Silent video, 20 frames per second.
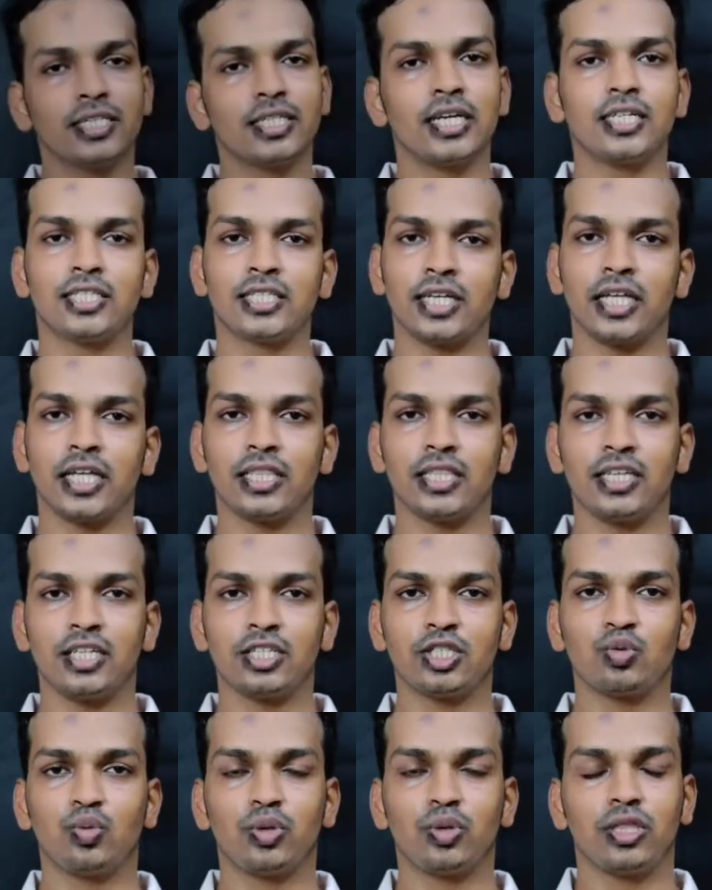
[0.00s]
us understand
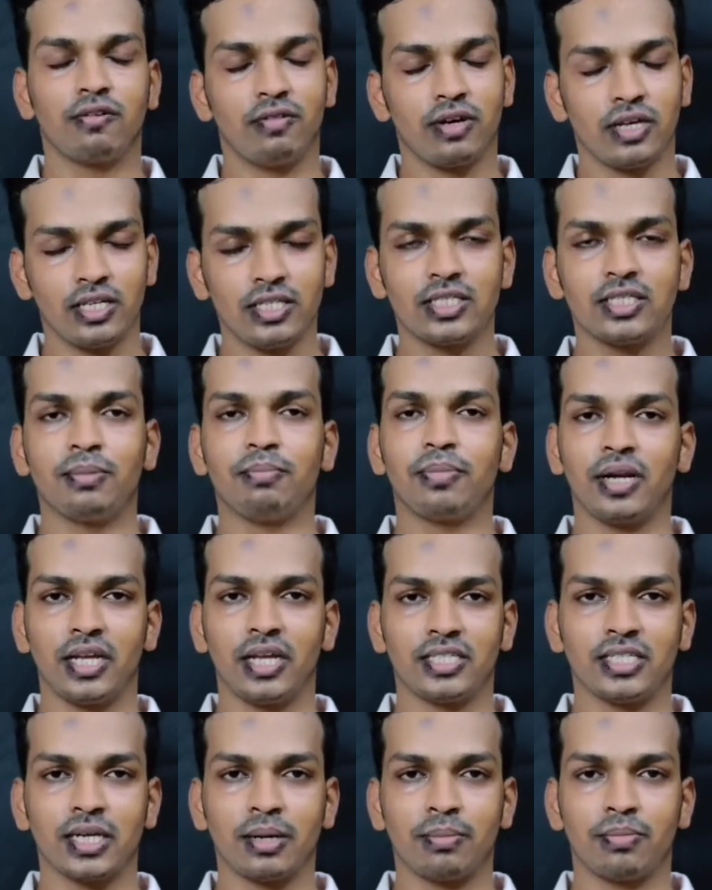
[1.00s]
this with a very simple
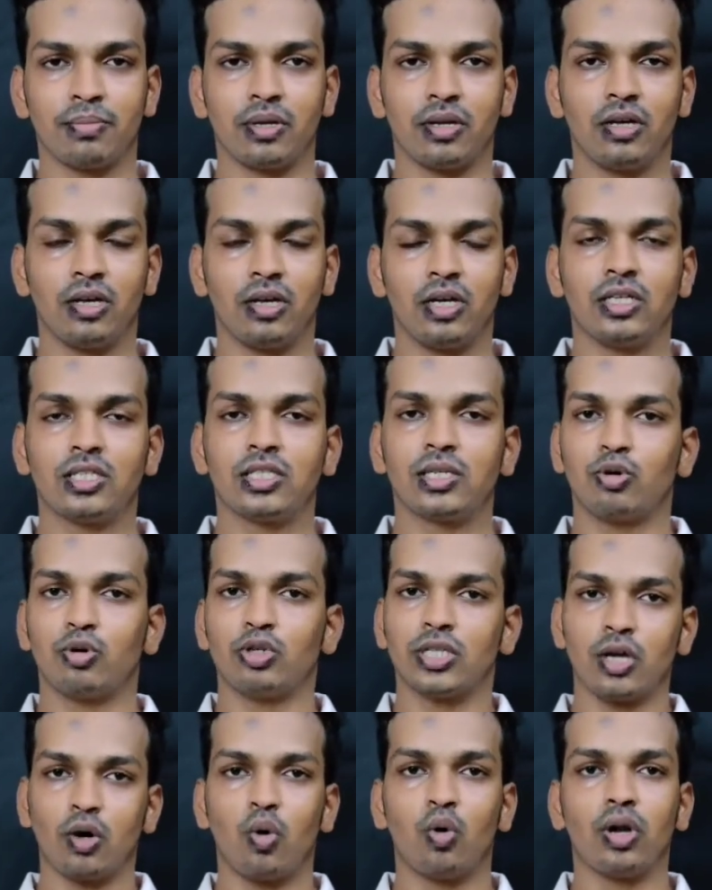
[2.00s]
example. Suppose
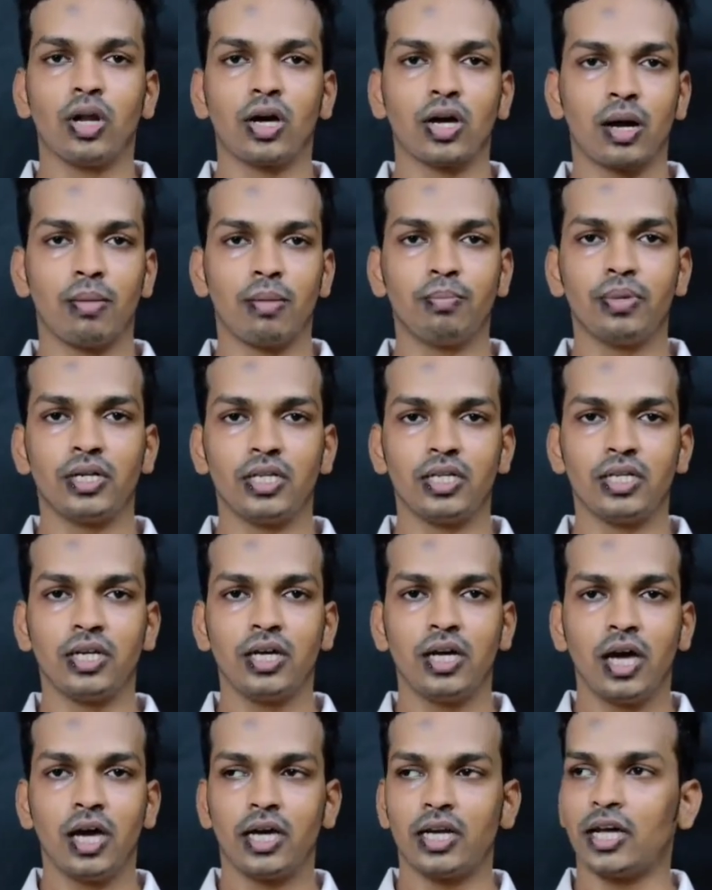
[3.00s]
I own a company
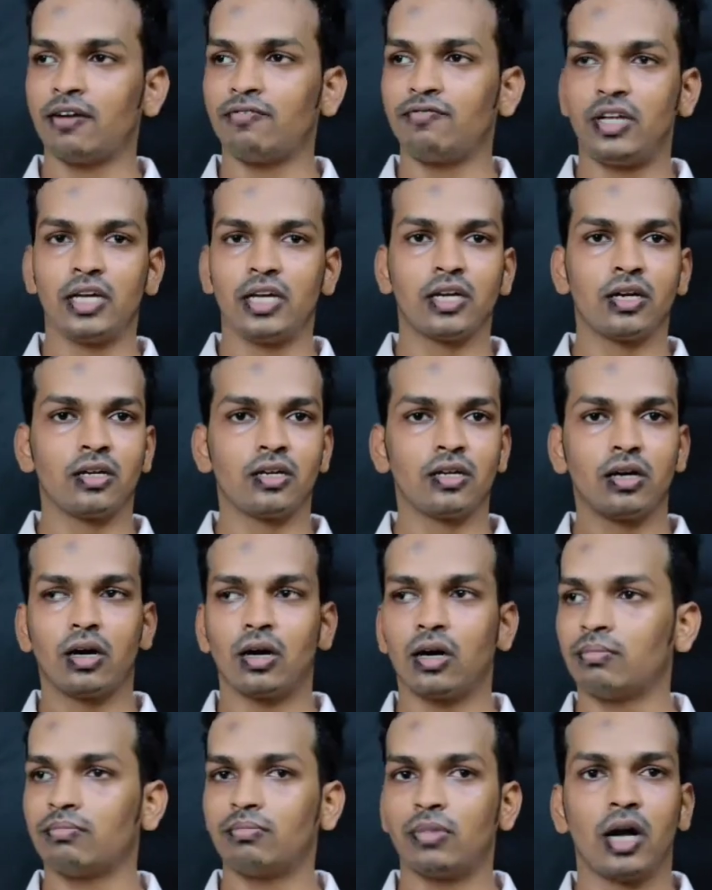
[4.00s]
and I have taken
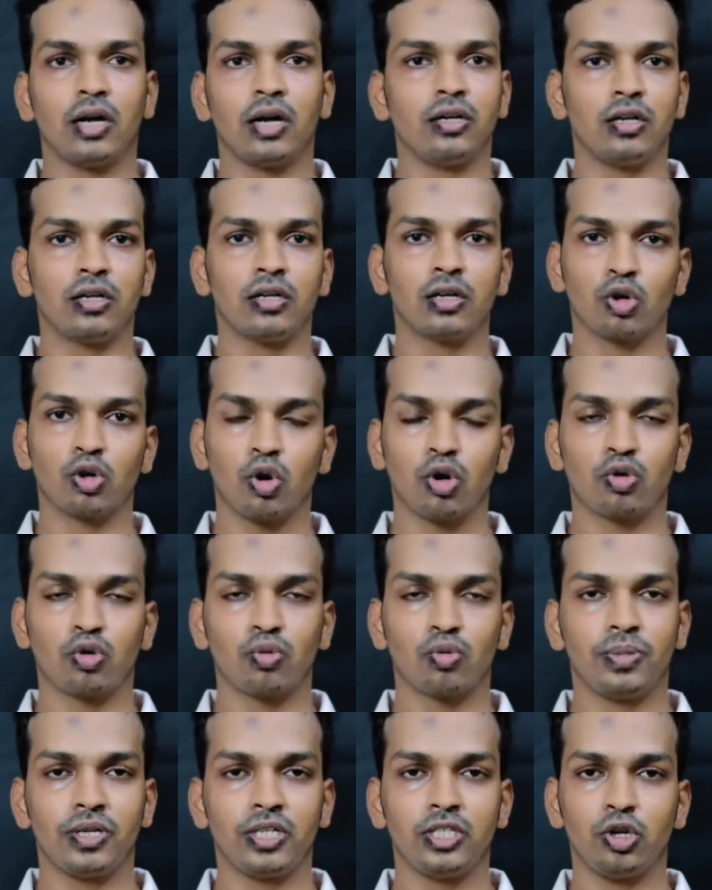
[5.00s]
a 100 crore
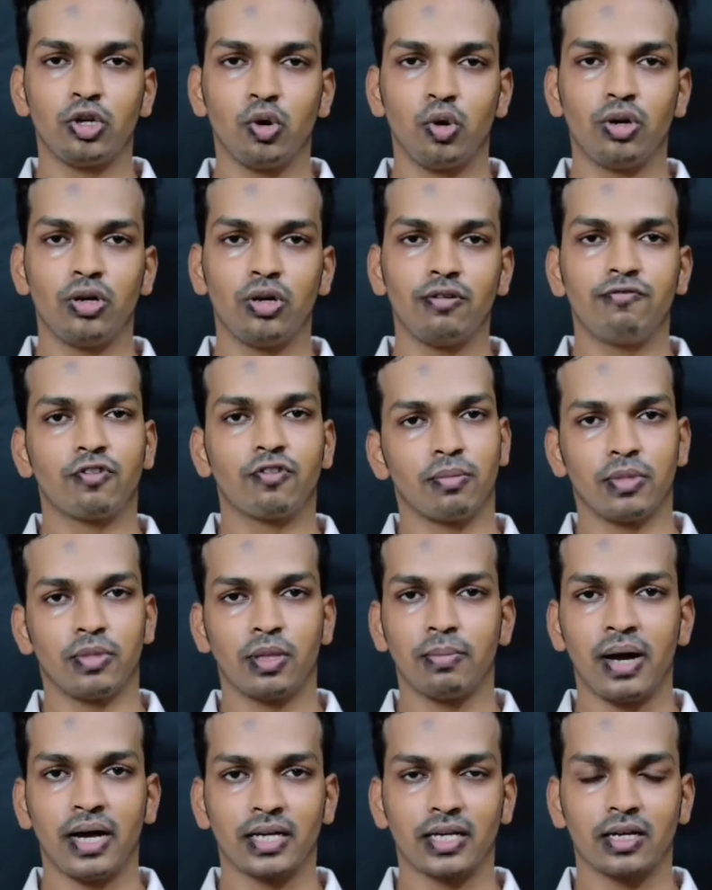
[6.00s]
rupees loan from the
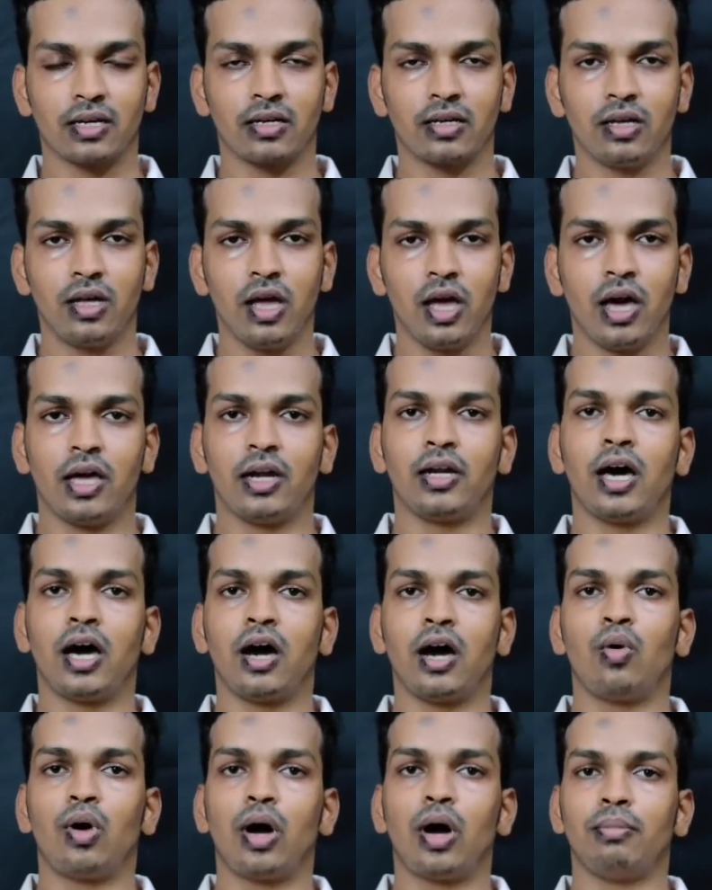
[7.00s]
bank, and
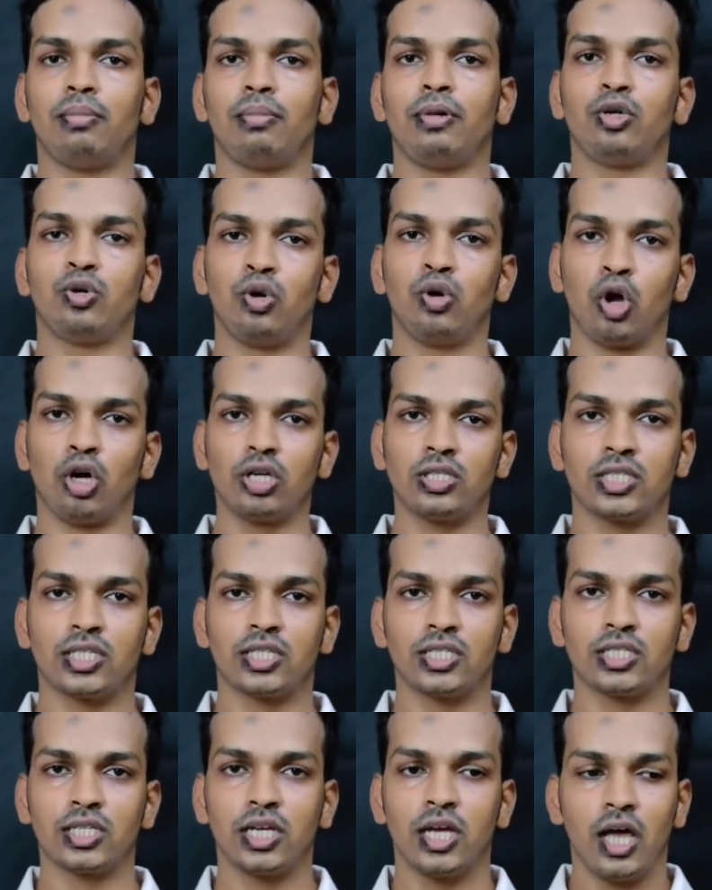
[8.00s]
now I am into
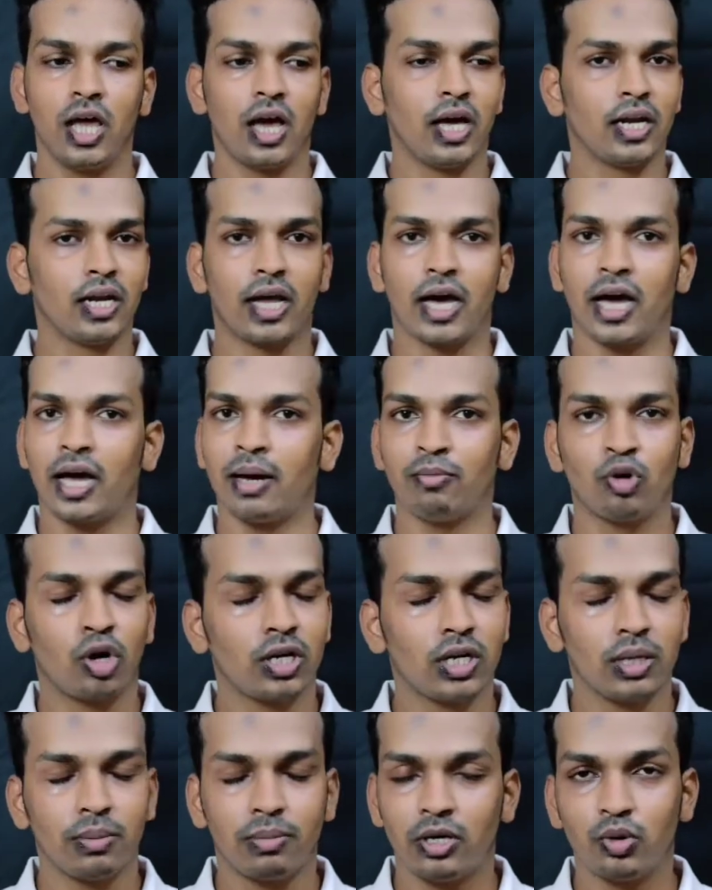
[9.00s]
losses and I am
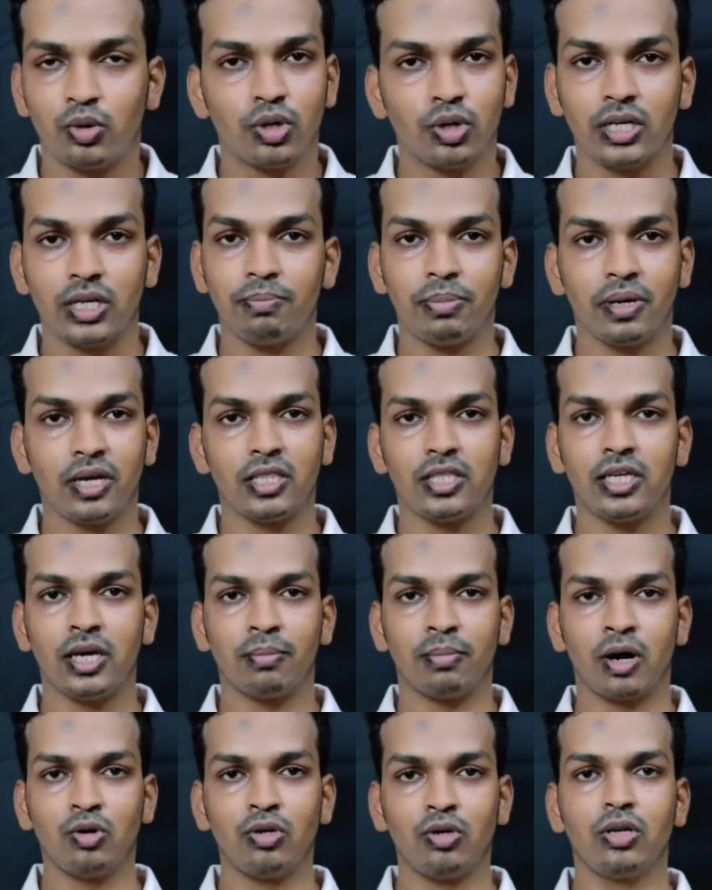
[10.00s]
not able to repay the
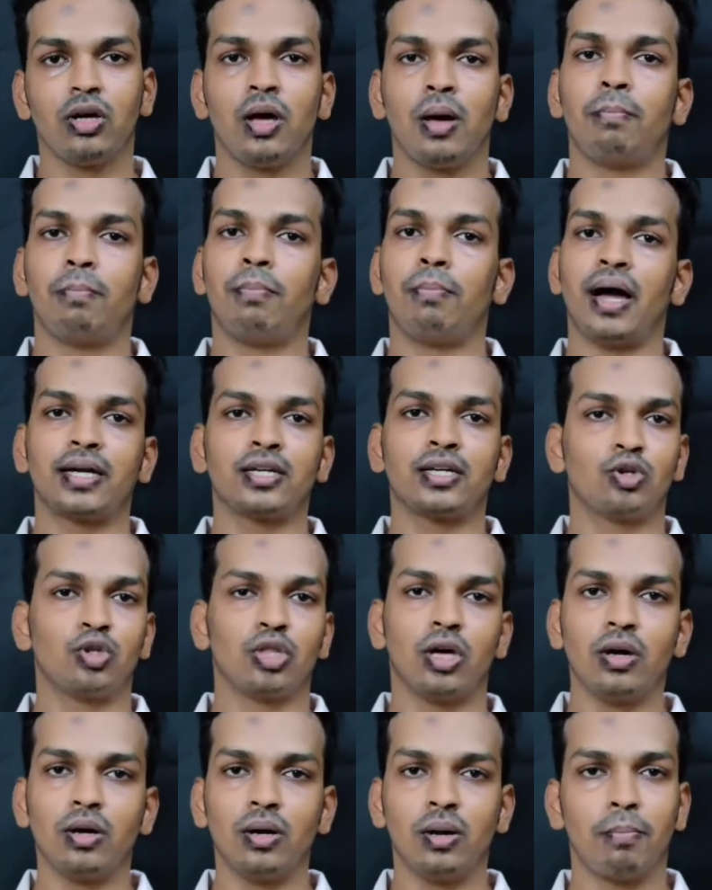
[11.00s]
amount back to
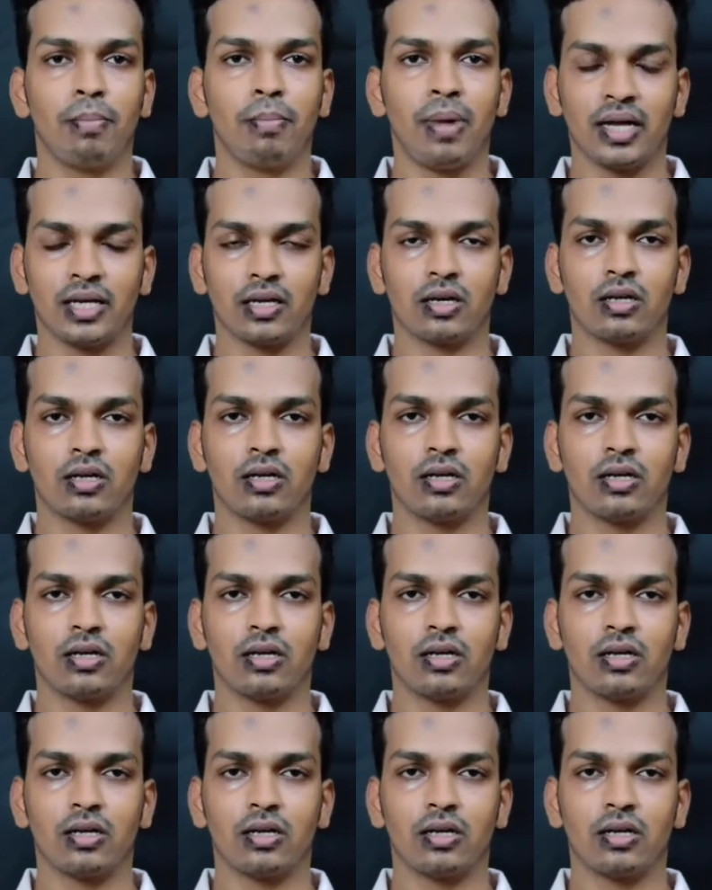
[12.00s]
the bank.